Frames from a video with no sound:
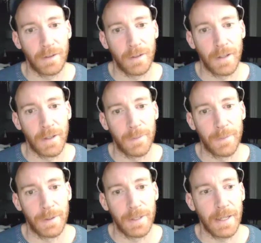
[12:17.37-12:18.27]

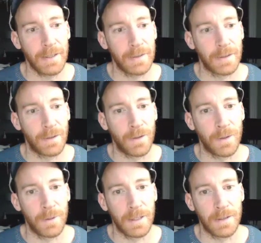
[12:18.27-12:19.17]
the text all
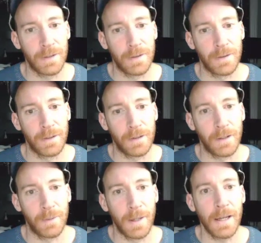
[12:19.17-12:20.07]
the way to the
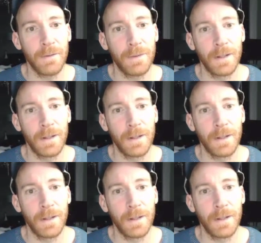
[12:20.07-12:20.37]
column F,